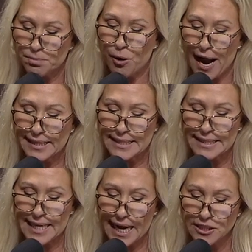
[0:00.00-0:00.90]

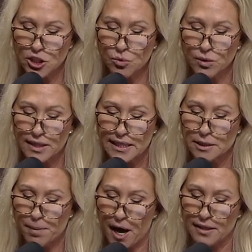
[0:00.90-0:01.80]
practiced catch and
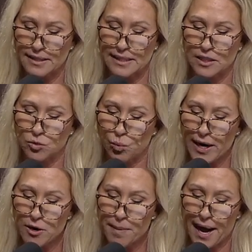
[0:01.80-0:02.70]
release policies
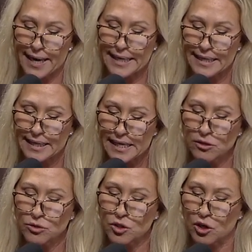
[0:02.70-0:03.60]
whereby
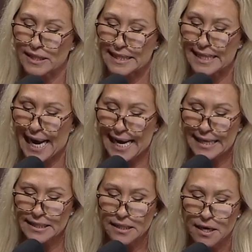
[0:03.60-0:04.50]
illegals are
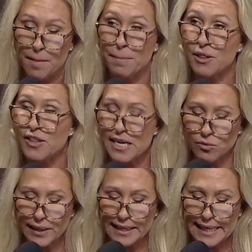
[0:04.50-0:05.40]
detained but
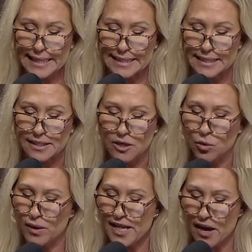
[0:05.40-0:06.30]
then released
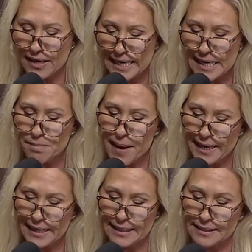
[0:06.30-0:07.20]
without any
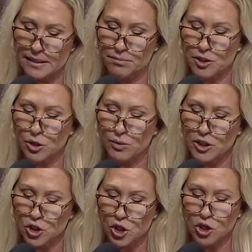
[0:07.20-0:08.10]
mechanism to
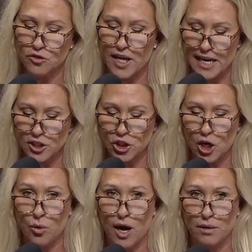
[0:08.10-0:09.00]
ensure they
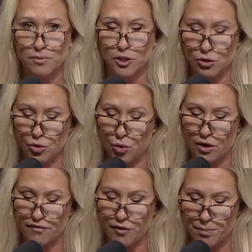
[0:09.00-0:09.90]
show up to
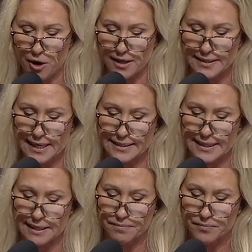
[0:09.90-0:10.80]
court for
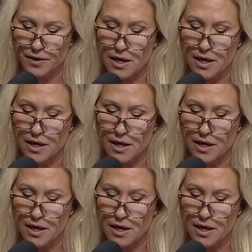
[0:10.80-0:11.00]
processing.